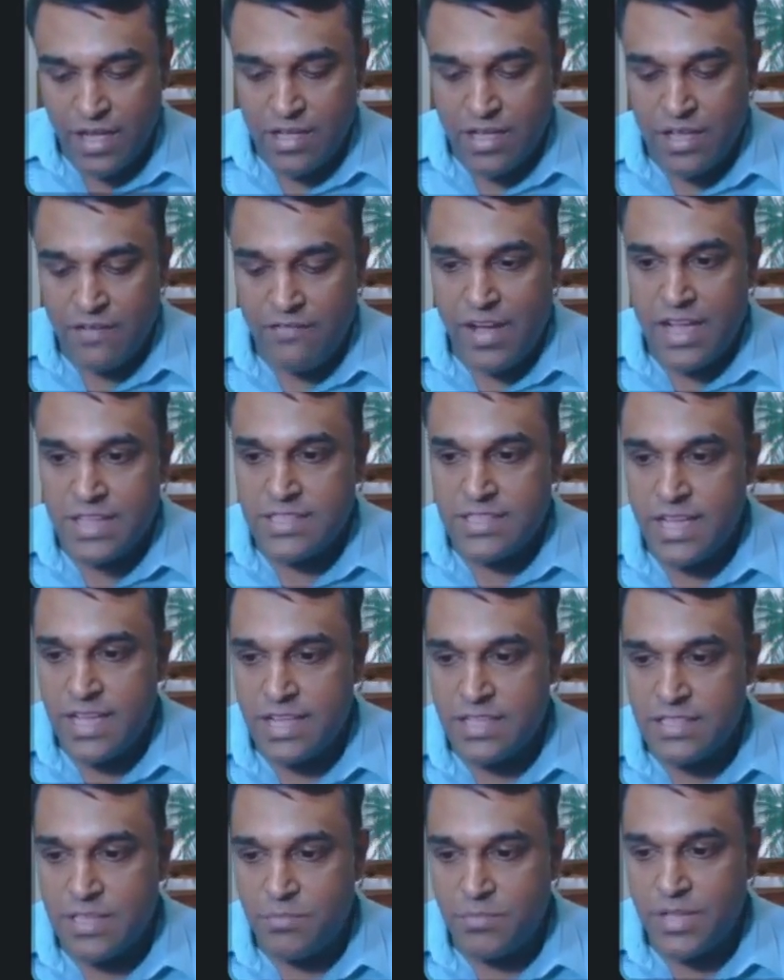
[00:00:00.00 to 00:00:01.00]
If I say
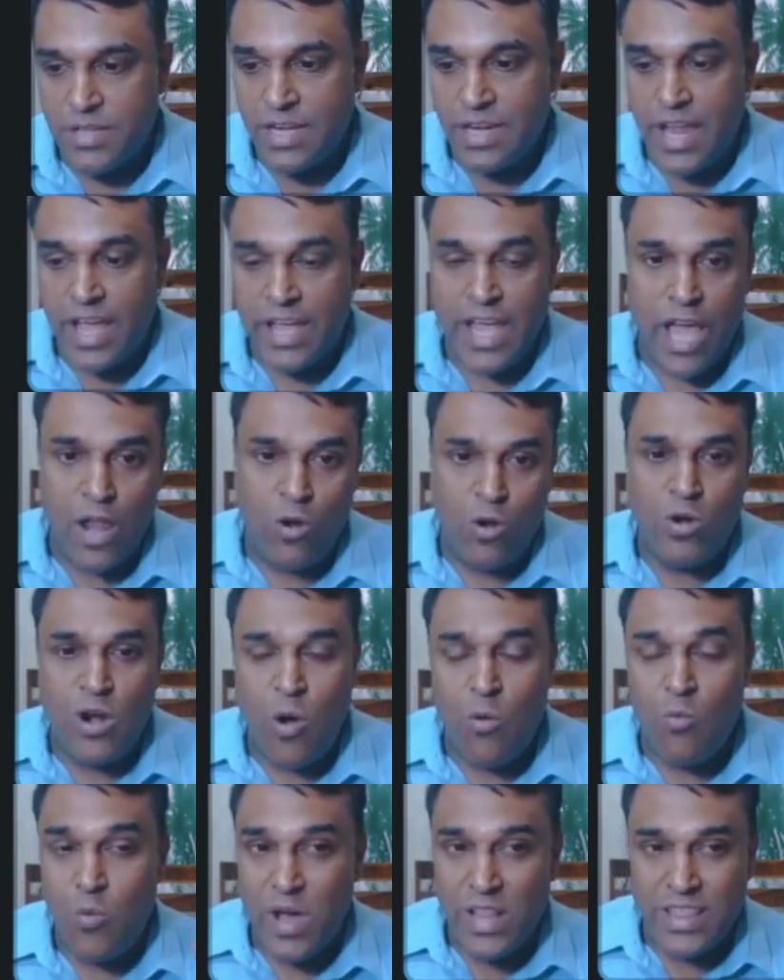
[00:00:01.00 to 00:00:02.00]
something like hello, now
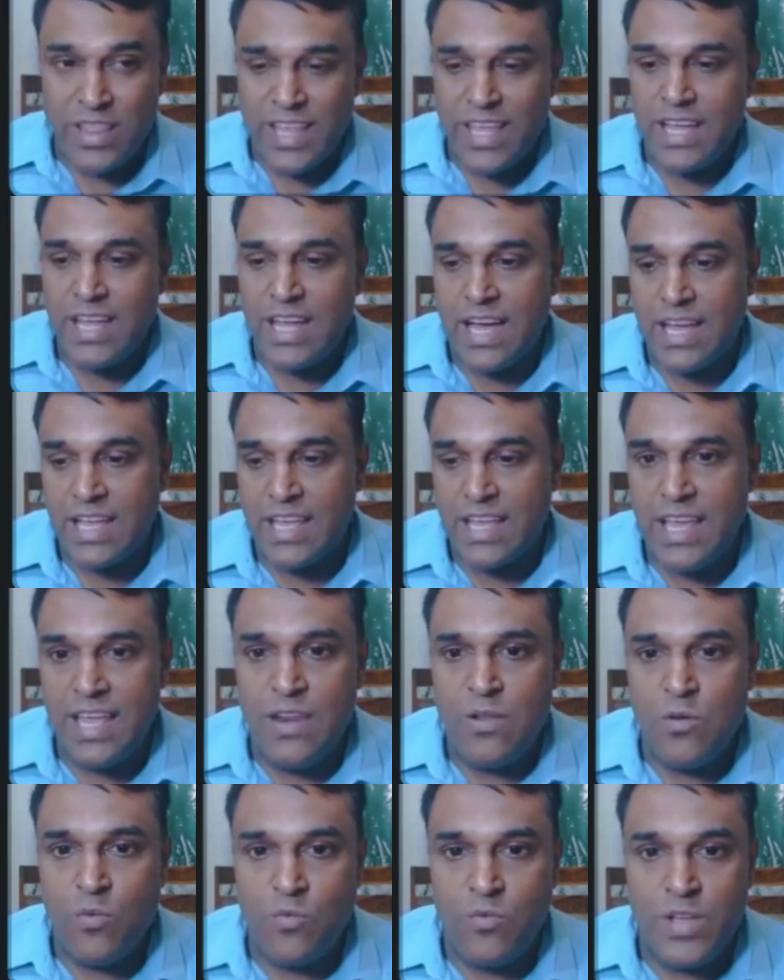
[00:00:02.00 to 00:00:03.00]
one thing
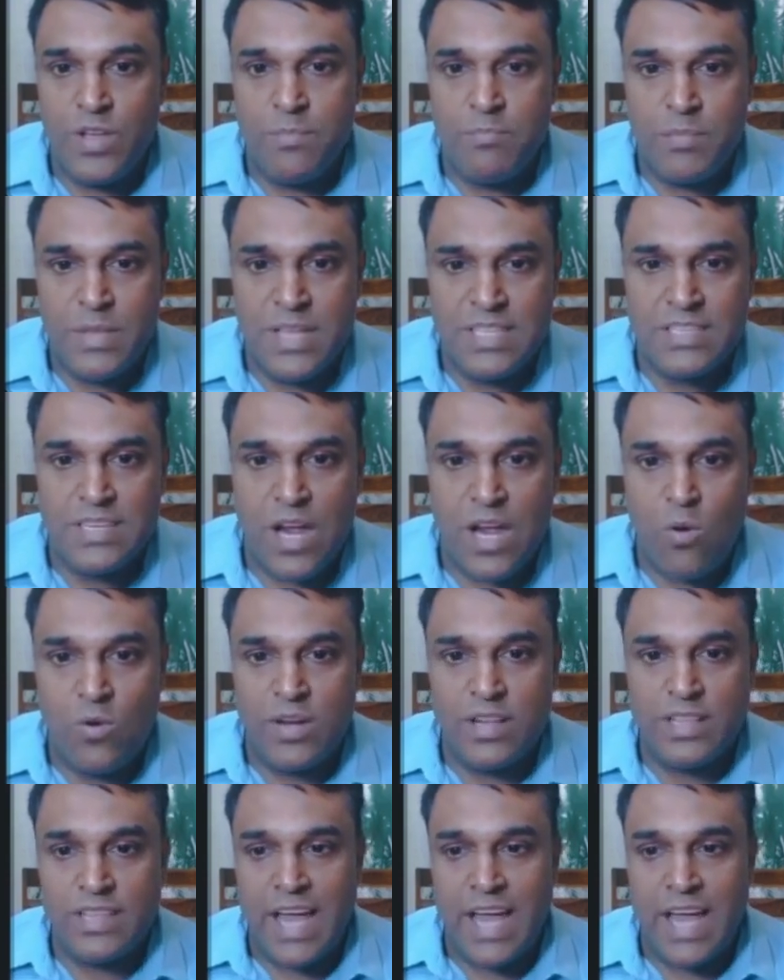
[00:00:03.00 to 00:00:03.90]
again we missed out,